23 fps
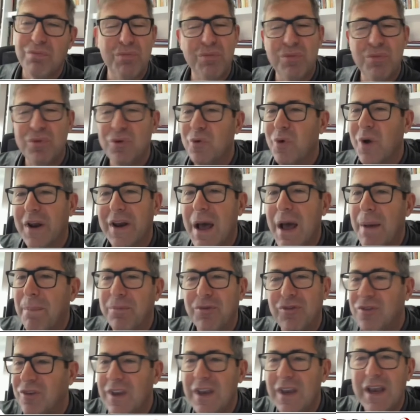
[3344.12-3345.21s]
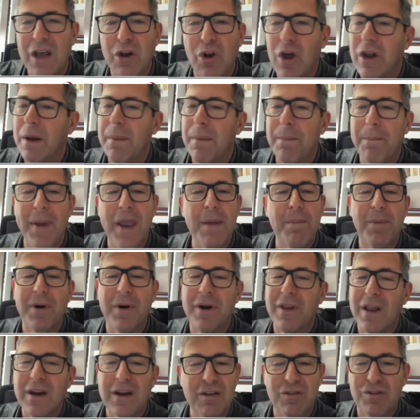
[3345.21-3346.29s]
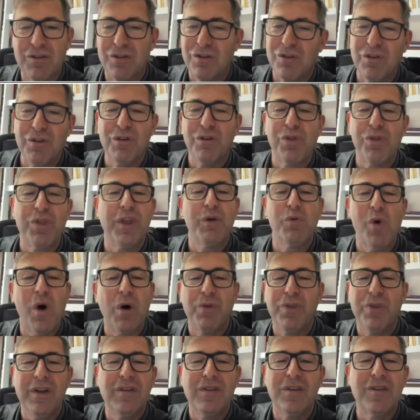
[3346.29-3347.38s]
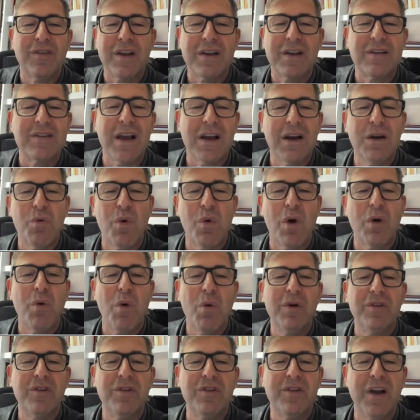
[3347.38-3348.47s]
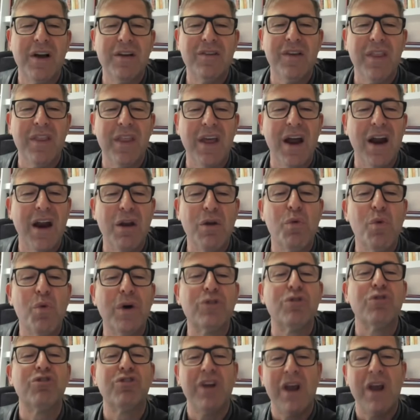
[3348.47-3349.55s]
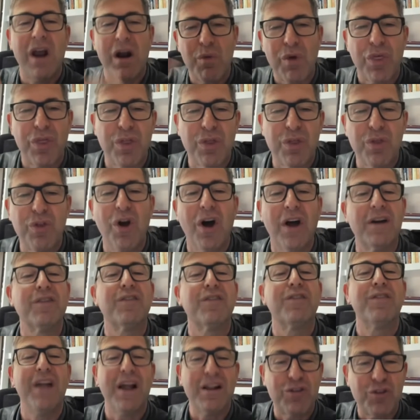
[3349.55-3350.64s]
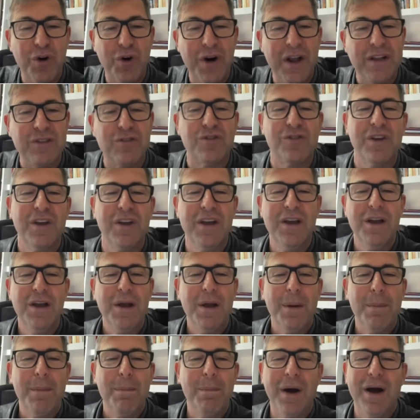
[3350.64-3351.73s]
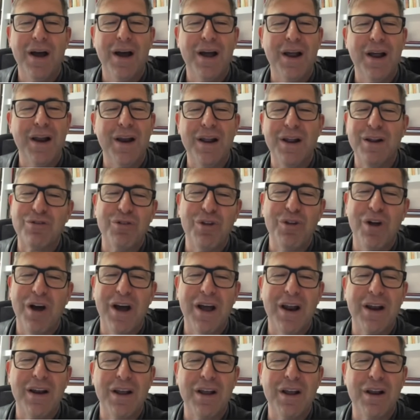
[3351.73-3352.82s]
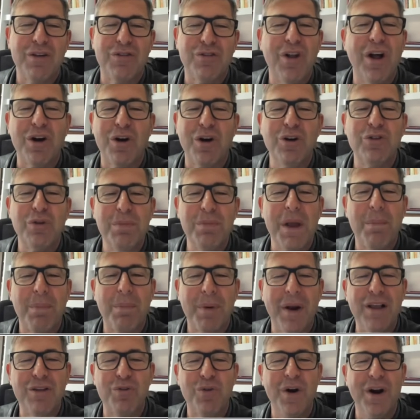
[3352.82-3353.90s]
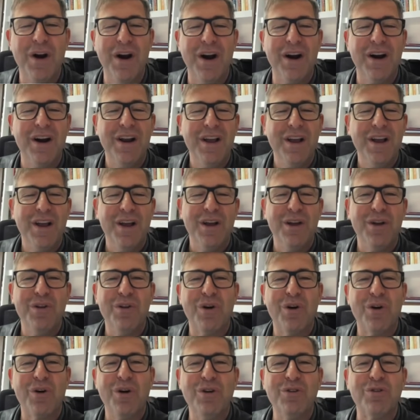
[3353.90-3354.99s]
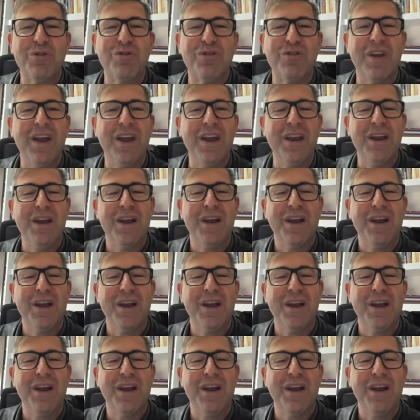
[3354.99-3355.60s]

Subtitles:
you end up seeing another paper that is, you think, well, this is exactly what we were discussing there, and you want to share with the others, that's great. But it's not going to be a place where you're going to say